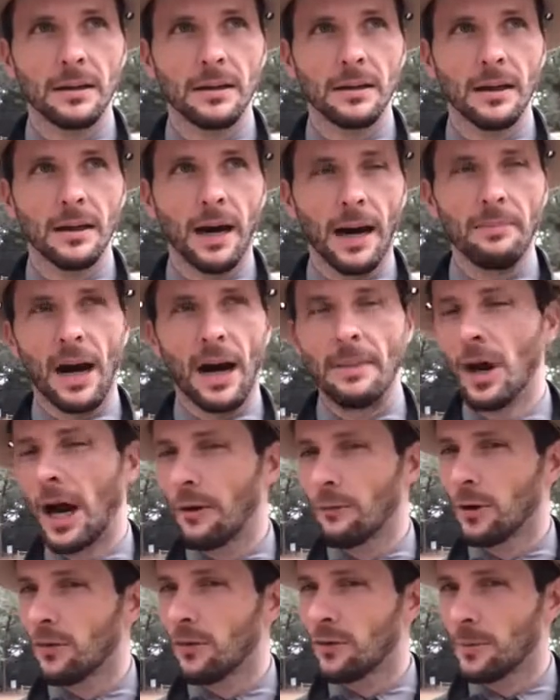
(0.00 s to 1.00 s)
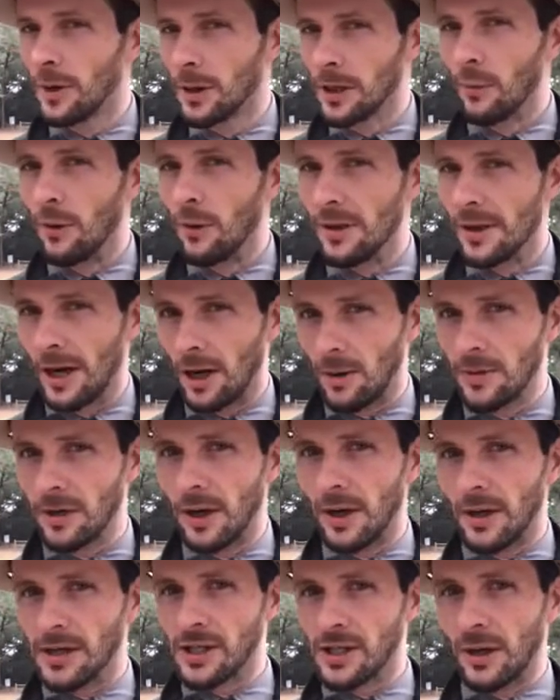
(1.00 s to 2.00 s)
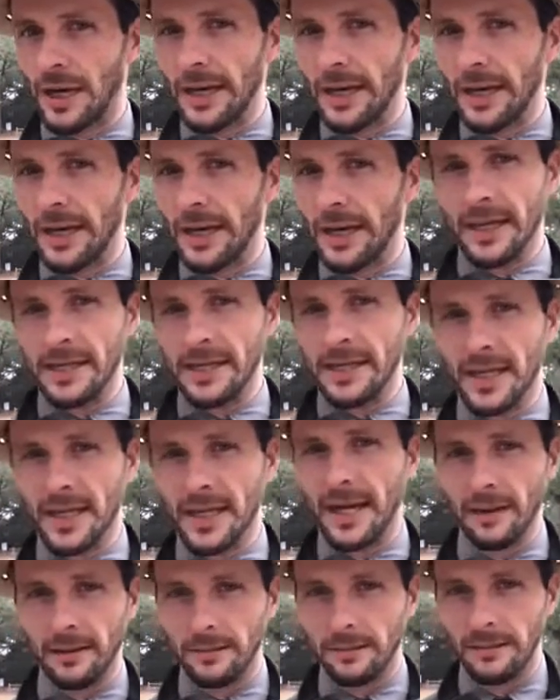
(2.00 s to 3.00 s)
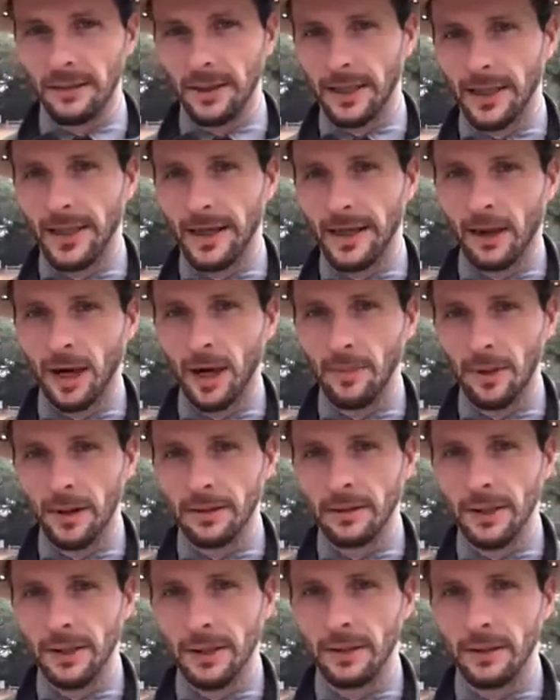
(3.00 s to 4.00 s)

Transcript: I'm not real familiar with it, I'll be honest. So I guess I can't comment. Yeah.